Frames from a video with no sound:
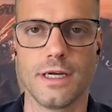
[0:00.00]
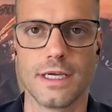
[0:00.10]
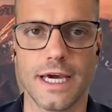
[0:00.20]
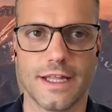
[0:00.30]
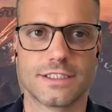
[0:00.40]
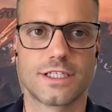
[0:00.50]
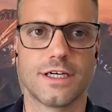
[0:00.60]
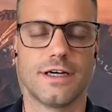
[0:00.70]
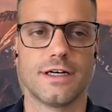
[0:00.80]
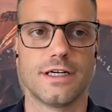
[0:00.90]
Yeah, that's
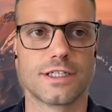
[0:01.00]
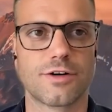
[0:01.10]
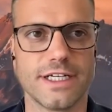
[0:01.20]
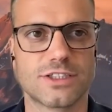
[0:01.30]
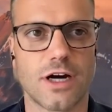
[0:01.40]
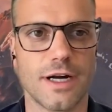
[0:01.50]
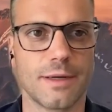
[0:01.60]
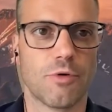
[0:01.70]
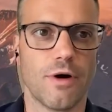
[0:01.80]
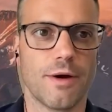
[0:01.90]
a, a great starting
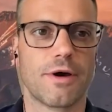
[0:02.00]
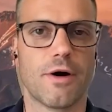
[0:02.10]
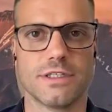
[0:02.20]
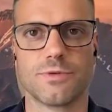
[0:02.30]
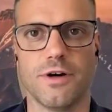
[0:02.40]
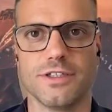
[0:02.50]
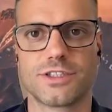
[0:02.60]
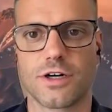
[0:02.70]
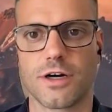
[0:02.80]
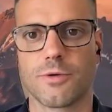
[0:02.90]
point. We always want to
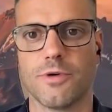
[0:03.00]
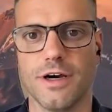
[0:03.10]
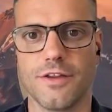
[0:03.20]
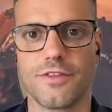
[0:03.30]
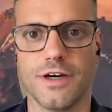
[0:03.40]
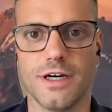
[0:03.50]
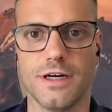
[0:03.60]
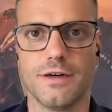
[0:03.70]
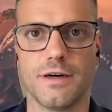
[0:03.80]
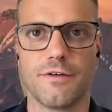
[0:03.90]
start with
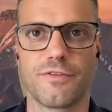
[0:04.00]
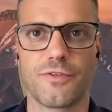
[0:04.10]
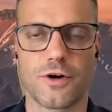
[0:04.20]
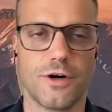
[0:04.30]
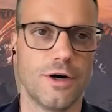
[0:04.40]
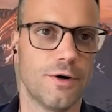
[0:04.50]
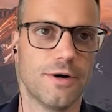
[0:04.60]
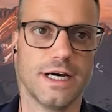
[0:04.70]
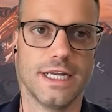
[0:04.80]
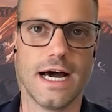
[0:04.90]
a, a thorough
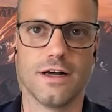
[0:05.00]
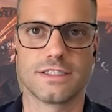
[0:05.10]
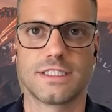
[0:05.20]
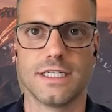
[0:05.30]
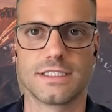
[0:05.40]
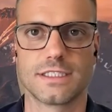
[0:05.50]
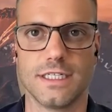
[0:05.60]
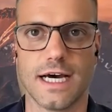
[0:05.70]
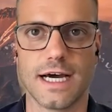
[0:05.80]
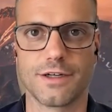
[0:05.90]
analysis and
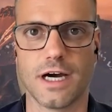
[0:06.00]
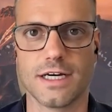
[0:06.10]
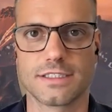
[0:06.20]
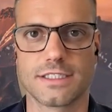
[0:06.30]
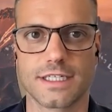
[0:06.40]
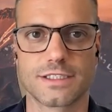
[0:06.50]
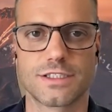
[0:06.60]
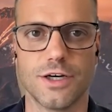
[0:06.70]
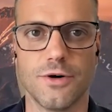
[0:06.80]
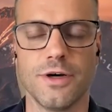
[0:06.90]
diagnostics.
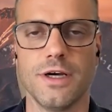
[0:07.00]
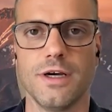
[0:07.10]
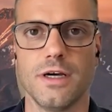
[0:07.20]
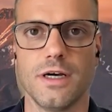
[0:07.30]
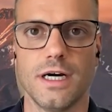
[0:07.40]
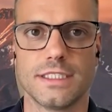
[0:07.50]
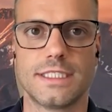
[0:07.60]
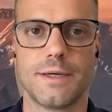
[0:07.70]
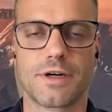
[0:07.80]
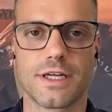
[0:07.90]
So Uh,
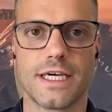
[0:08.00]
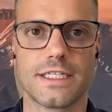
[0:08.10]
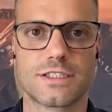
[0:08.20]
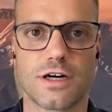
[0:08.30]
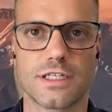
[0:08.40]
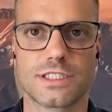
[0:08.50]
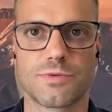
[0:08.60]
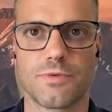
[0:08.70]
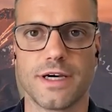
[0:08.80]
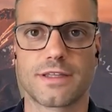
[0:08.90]
typically, it starts
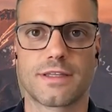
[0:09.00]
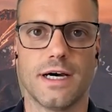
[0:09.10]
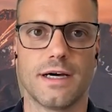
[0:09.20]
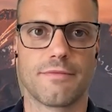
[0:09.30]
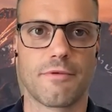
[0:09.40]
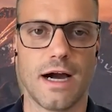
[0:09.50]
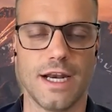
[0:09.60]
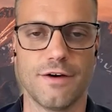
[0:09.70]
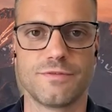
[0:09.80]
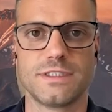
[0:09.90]
with uh, kind
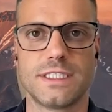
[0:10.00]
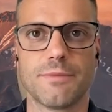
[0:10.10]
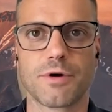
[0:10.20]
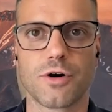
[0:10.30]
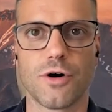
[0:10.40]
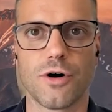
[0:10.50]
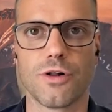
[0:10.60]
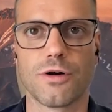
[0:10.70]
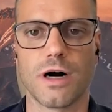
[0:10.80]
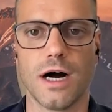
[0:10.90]
of
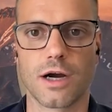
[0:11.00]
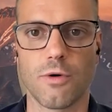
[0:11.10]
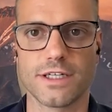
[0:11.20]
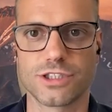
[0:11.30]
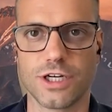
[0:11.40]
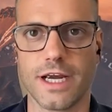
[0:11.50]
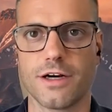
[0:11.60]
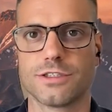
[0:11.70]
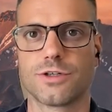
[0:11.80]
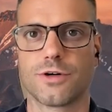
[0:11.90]
typical uh,
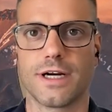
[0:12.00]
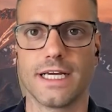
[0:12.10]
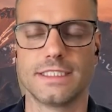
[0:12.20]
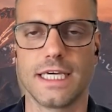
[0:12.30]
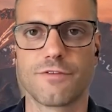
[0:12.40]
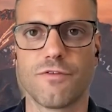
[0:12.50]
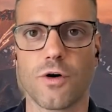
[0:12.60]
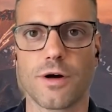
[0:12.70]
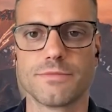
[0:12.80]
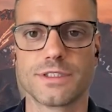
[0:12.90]
questionnaires or intake
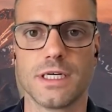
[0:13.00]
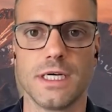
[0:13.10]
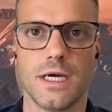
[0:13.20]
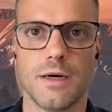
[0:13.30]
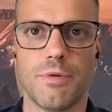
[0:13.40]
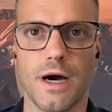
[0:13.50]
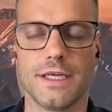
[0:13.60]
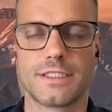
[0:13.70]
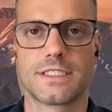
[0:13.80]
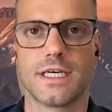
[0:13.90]
forms,
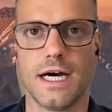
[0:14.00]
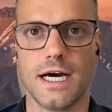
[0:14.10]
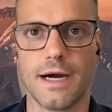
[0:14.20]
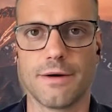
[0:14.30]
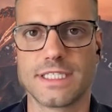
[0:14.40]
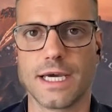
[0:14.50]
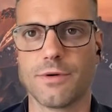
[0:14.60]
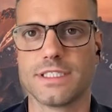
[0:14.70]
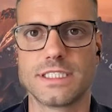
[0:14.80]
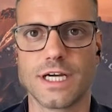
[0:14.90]
but uh, I would say
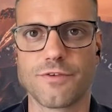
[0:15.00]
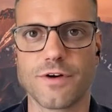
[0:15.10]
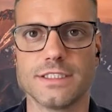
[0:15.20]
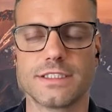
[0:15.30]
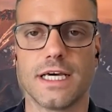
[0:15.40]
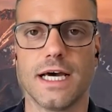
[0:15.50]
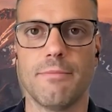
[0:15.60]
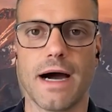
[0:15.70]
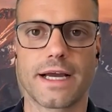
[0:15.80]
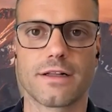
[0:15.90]
what's different at
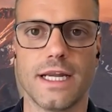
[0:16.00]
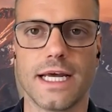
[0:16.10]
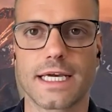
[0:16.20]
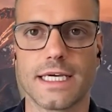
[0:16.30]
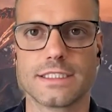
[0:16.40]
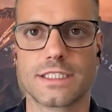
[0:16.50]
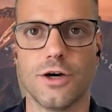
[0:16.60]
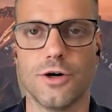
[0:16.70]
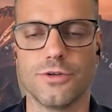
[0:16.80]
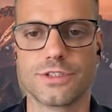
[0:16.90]
my clinic is
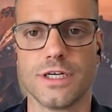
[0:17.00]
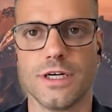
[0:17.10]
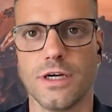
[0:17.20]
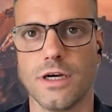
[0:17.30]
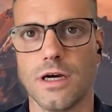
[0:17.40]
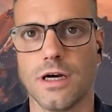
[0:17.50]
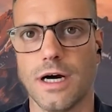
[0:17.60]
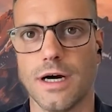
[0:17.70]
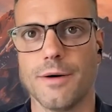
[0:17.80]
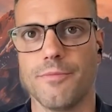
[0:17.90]
those
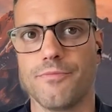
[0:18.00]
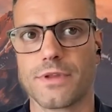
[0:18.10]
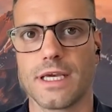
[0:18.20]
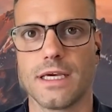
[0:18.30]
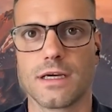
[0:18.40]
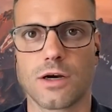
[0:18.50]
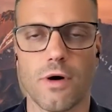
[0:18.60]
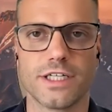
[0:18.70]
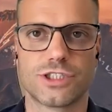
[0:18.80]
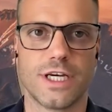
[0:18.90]
um,
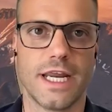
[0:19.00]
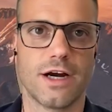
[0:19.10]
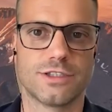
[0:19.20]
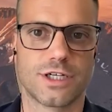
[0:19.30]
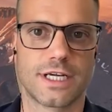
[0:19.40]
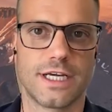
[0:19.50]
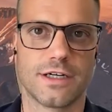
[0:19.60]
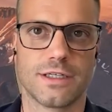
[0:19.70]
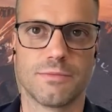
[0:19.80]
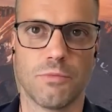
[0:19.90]
questionnaires are
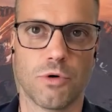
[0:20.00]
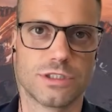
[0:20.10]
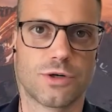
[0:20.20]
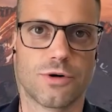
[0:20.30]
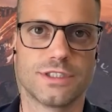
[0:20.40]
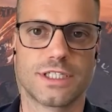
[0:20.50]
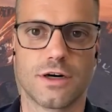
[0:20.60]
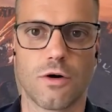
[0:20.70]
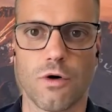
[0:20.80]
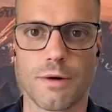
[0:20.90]
geared more towards
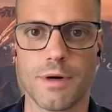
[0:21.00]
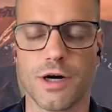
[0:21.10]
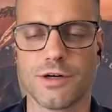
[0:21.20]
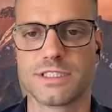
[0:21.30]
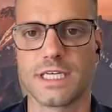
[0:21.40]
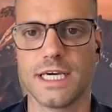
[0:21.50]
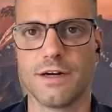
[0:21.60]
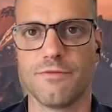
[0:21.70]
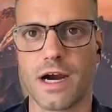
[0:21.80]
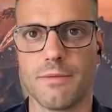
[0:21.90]
their hormones and
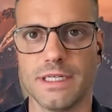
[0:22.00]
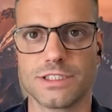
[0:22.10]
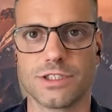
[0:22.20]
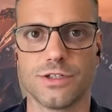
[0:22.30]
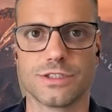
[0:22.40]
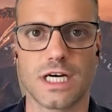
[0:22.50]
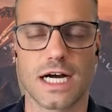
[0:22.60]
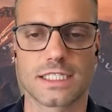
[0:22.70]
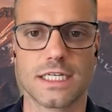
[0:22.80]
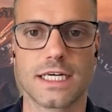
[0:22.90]
environmental
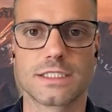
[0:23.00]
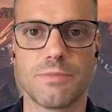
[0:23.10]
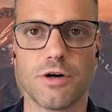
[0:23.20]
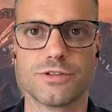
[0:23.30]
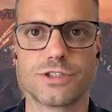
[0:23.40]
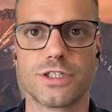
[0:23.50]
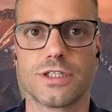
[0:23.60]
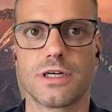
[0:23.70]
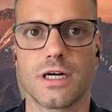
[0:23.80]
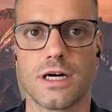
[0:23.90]
toxin
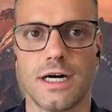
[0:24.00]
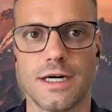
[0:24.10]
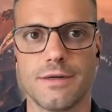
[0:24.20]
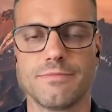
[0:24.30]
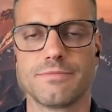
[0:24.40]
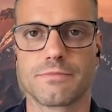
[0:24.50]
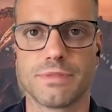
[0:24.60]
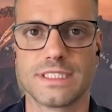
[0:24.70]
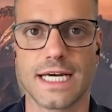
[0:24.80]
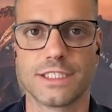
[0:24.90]
exposure um,
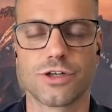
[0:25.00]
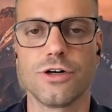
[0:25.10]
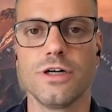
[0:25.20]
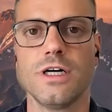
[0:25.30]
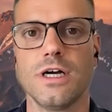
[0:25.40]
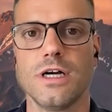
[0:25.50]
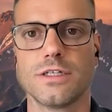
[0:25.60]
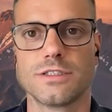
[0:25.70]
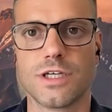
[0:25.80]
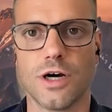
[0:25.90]
potential.
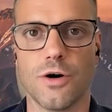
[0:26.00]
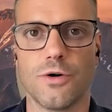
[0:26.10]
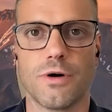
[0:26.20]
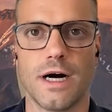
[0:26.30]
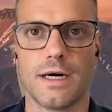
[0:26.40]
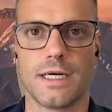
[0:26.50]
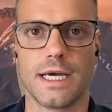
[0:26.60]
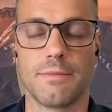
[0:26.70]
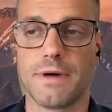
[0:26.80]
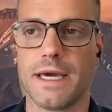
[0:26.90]
So uh,
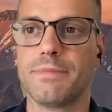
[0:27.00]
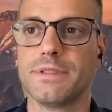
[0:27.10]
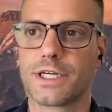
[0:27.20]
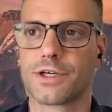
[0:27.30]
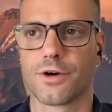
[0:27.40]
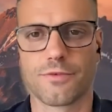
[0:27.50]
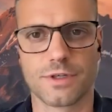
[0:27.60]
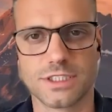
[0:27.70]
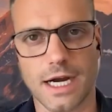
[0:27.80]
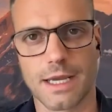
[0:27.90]
in particular, if we're
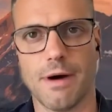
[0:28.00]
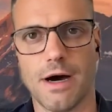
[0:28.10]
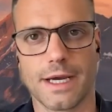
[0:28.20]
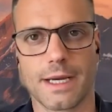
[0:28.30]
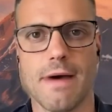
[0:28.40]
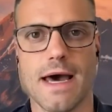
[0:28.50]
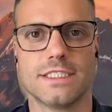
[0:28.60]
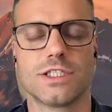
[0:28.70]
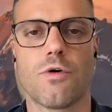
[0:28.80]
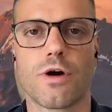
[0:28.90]
talking about like
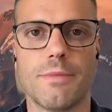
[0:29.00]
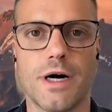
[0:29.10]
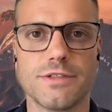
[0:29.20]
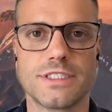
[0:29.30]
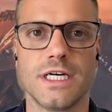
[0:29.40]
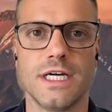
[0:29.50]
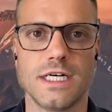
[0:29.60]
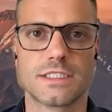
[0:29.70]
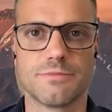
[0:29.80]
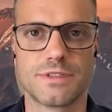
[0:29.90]
men's hormones,
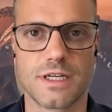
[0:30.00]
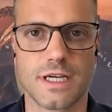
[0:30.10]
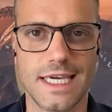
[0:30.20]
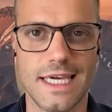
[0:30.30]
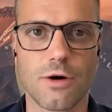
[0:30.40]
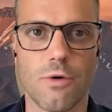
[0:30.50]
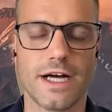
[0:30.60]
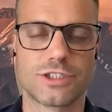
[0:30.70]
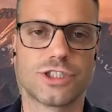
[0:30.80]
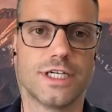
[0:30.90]
some key
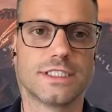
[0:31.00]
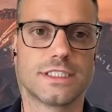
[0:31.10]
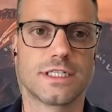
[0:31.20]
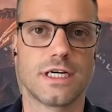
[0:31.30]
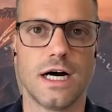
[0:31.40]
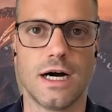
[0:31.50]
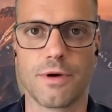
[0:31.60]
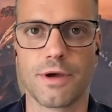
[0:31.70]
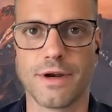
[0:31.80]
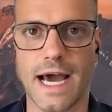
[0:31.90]
questions uh,
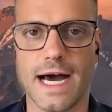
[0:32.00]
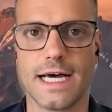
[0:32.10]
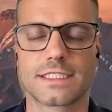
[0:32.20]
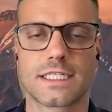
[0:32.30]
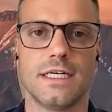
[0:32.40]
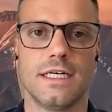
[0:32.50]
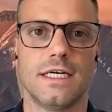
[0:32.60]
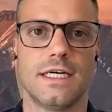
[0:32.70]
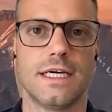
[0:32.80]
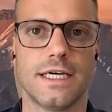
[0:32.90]
we would ask
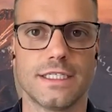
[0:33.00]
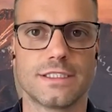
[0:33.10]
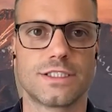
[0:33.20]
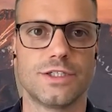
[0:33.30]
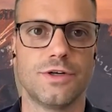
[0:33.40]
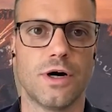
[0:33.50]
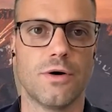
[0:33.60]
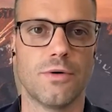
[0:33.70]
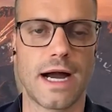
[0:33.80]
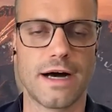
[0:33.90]
is, you
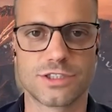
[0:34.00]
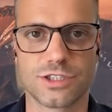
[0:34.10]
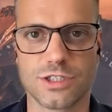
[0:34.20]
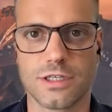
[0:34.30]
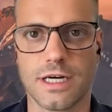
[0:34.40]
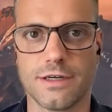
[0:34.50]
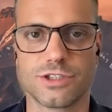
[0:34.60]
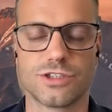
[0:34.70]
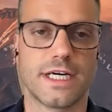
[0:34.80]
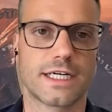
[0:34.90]
know, how's your how's
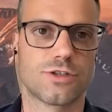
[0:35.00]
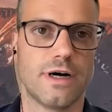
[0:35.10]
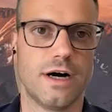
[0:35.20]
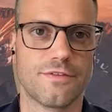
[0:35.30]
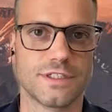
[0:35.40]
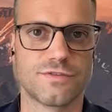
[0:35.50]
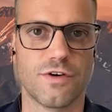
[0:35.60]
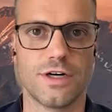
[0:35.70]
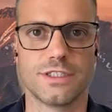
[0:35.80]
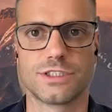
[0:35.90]
your sexual health as
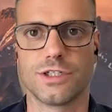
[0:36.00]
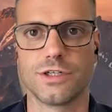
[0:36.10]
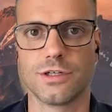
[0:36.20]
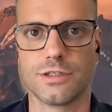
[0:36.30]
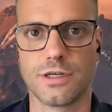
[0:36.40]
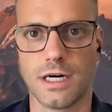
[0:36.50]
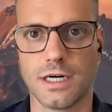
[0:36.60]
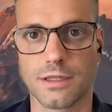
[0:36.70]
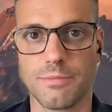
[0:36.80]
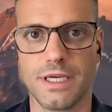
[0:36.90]
far as your uh,
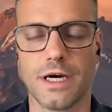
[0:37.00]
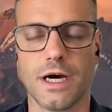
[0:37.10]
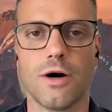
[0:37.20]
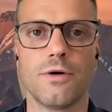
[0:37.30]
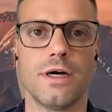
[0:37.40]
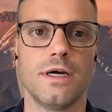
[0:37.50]
libido,